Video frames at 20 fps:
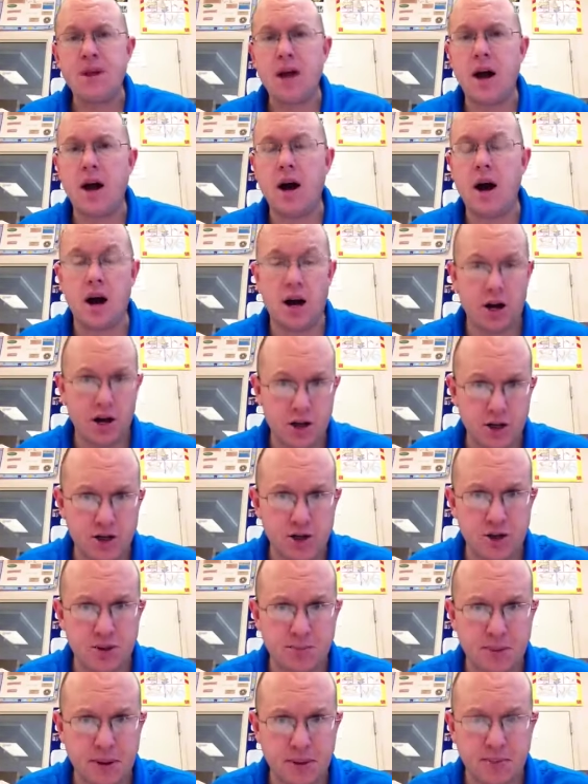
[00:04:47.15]
Uh, a uh,
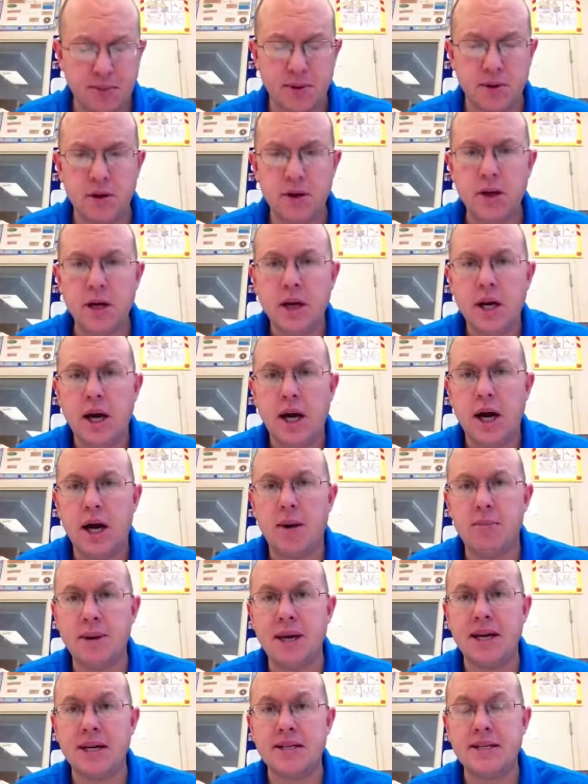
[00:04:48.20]
hundred people uh,
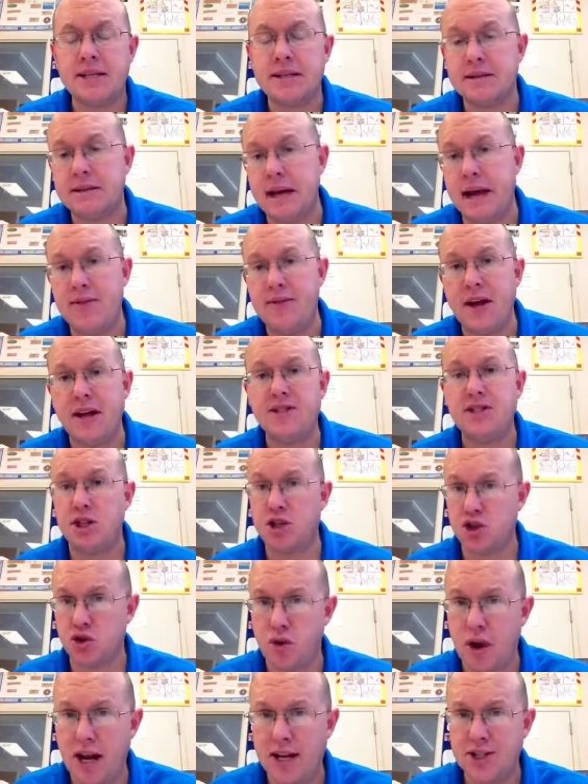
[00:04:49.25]
being dead, that's a
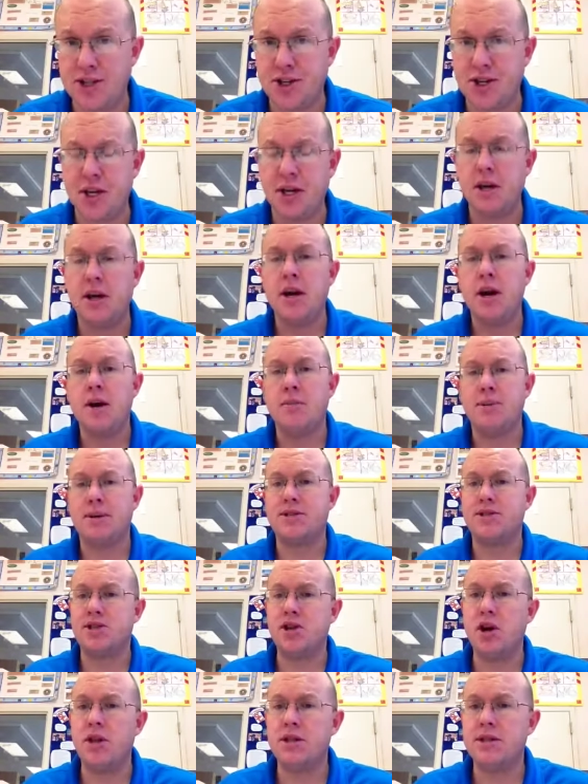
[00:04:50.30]
tragedy. But
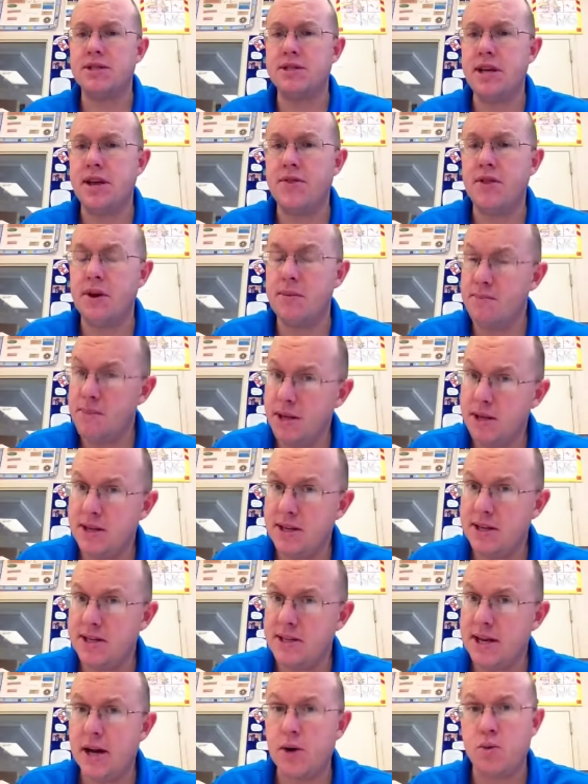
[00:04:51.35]
Stalin said that a
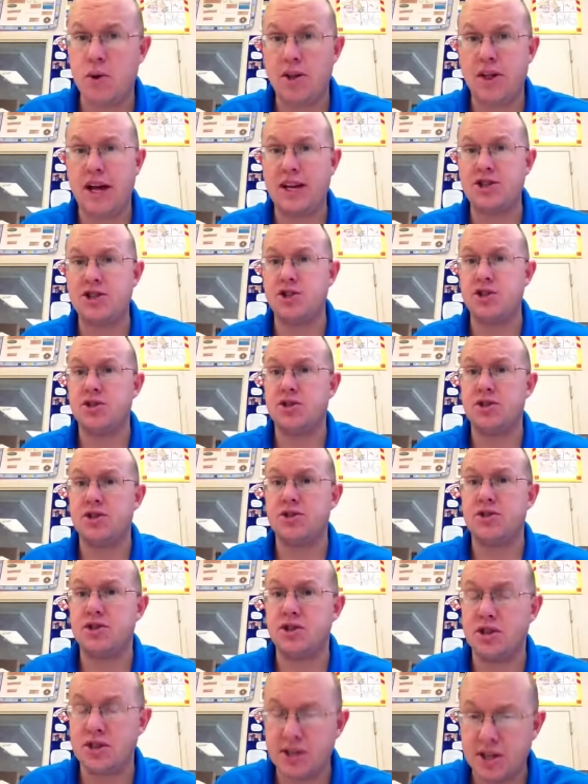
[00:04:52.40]
million dead, well, that's just a
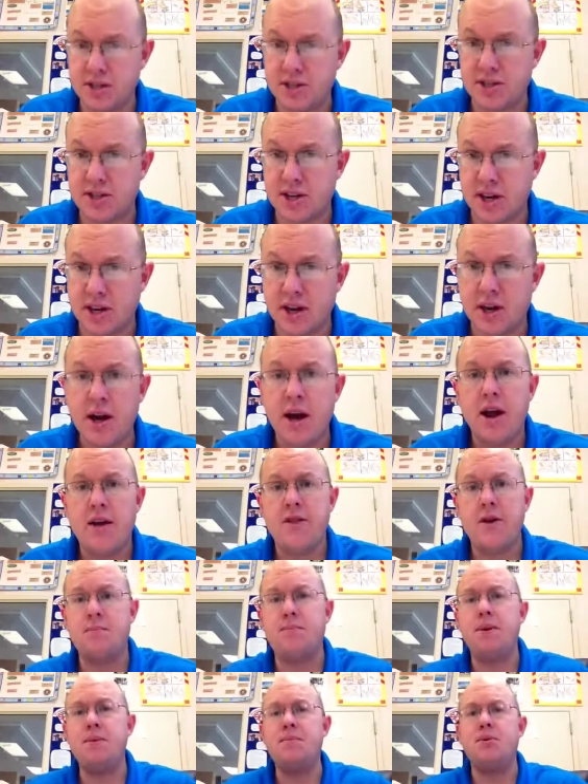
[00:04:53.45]
statistic
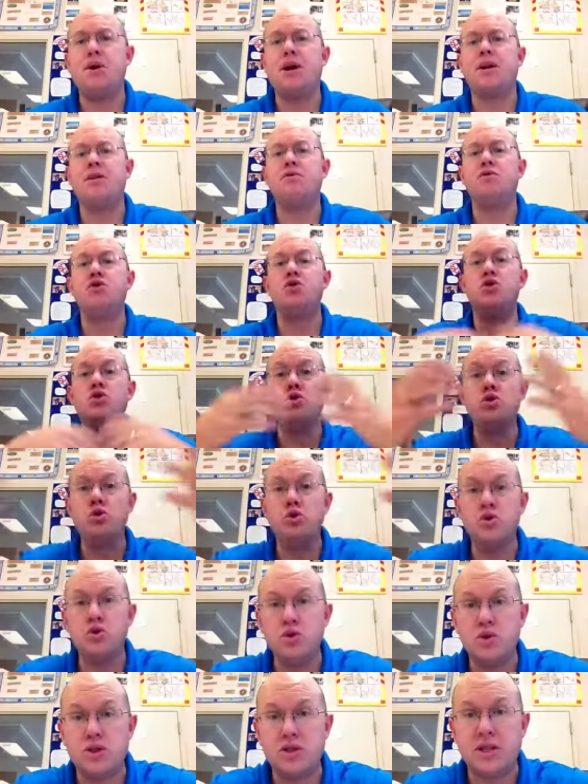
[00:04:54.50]
that people kind of
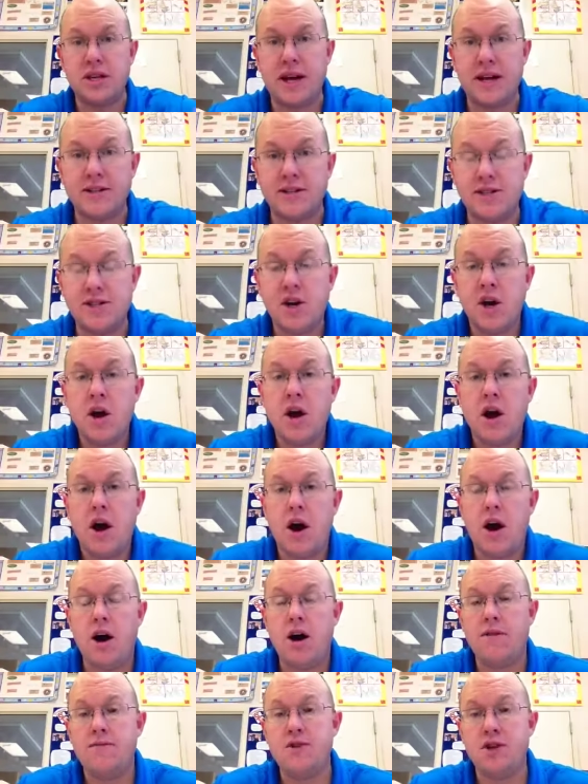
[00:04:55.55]
lose sense
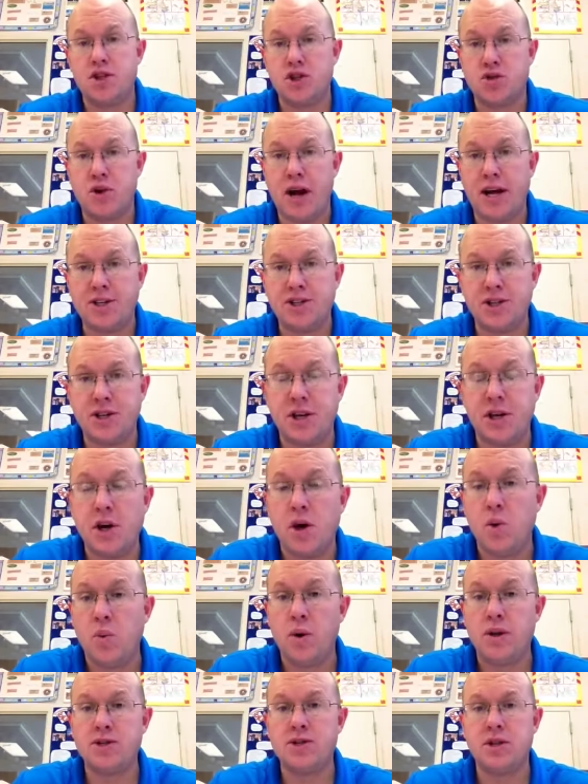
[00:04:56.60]
of the tragedy
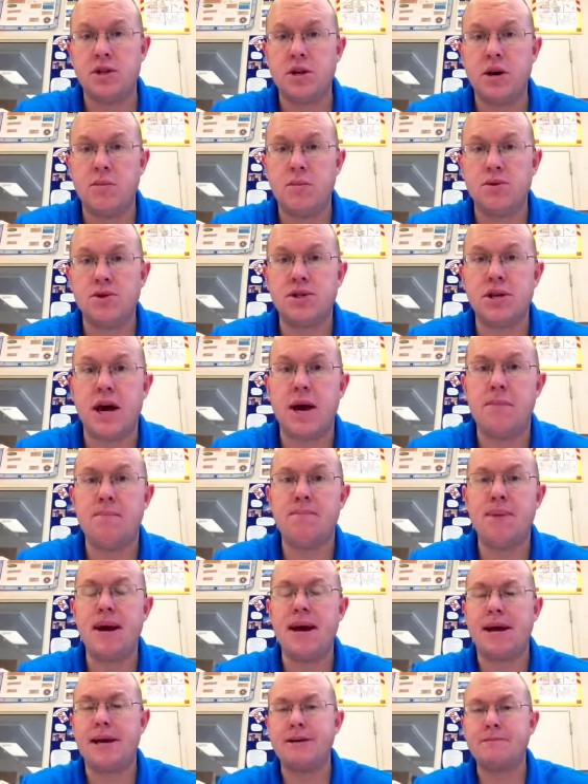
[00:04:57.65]
once the numbers get
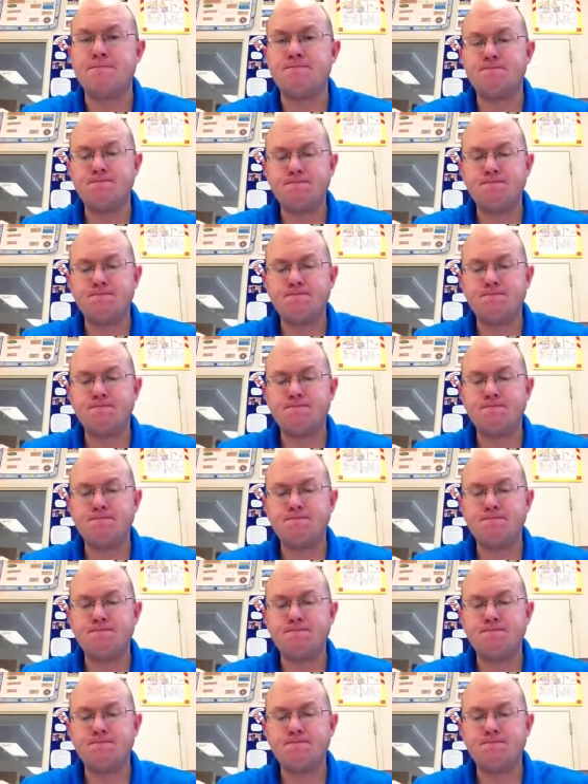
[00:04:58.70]
big.